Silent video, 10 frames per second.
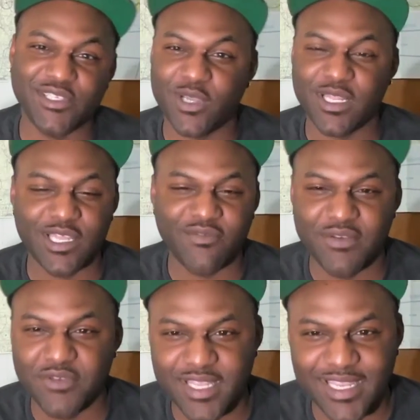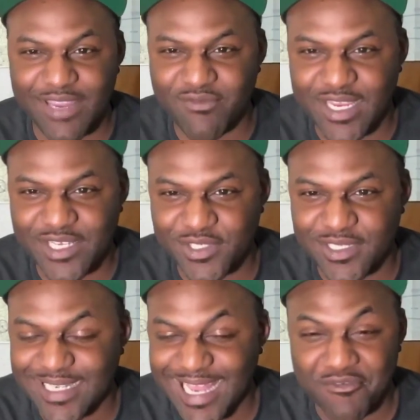So I love everything
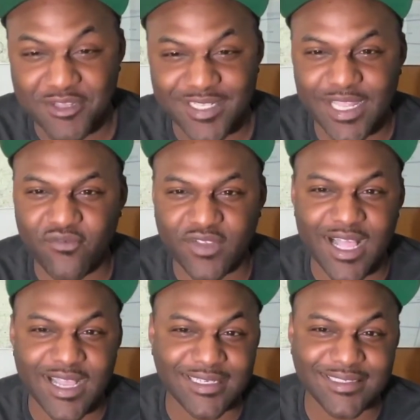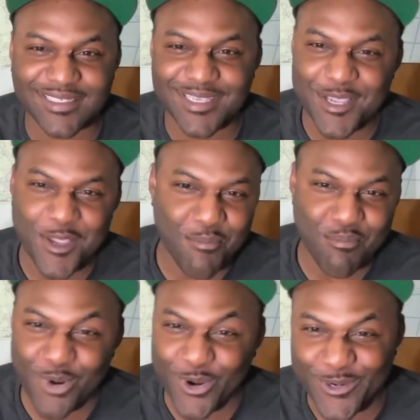aviation, everything that flies,
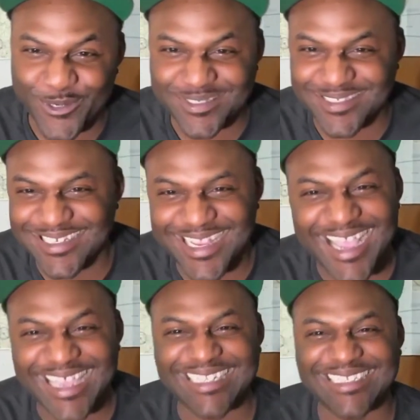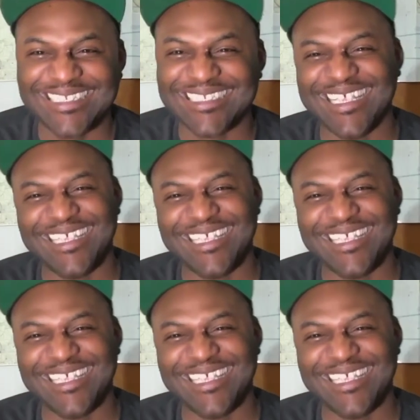birds, kites,